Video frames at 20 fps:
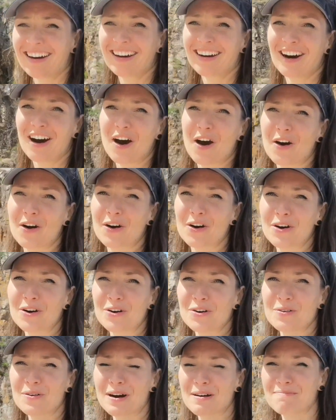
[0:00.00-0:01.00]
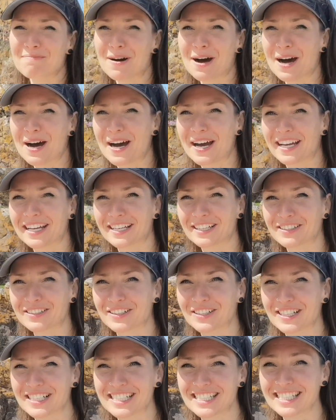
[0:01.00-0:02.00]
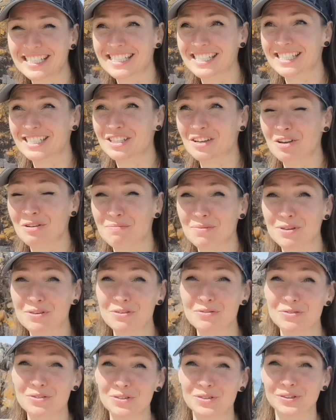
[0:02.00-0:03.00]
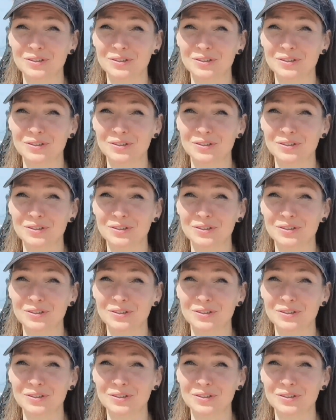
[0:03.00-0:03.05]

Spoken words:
Oh my gosh, this is so beautiful.